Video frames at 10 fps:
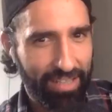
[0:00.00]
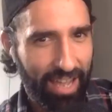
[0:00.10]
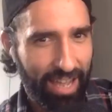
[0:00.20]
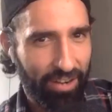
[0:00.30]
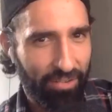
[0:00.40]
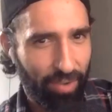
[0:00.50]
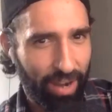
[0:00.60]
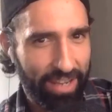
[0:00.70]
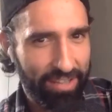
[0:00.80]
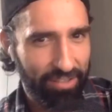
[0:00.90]
entire
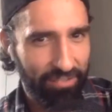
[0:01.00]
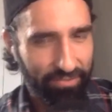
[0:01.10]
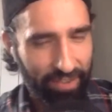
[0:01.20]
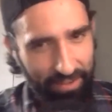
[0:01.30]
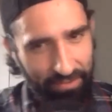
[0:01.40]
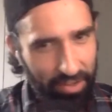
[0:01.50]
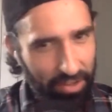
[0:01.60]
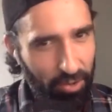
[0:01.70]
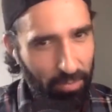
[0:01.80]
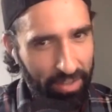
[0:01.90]
race to fight for the
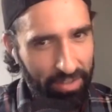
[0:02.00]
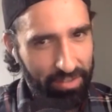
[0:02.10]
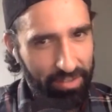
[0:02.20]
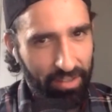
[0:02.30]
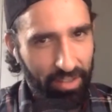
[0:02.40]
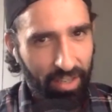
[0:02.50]
humans,